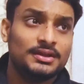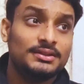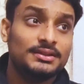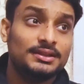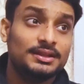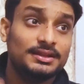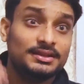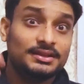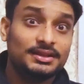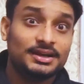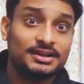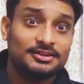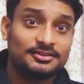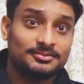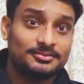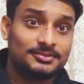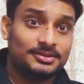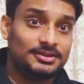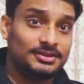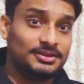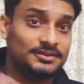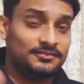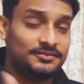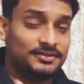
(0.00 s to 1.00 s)
Then they ask
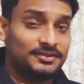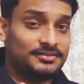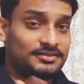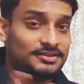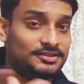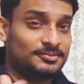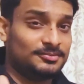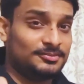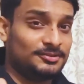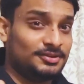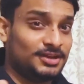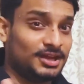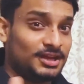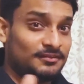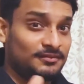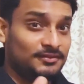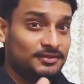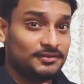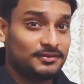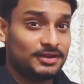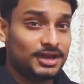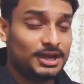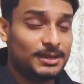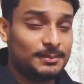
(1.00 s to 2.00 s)
me differences between
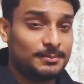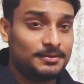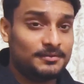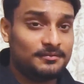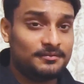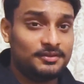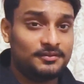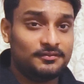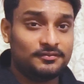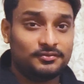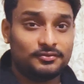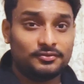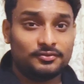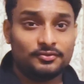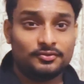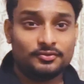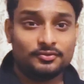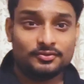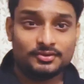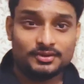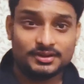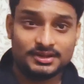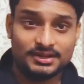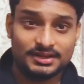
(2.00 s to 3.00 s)
IV,
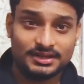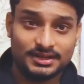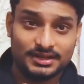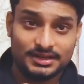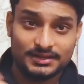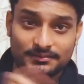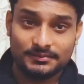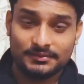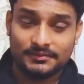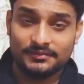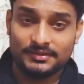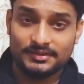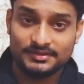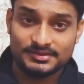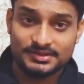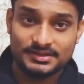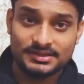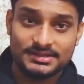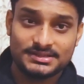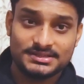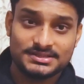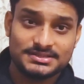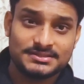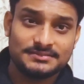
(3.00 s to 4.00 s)
IPv4,
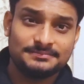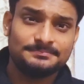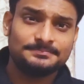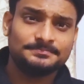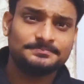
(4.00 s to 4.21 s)
IPv6,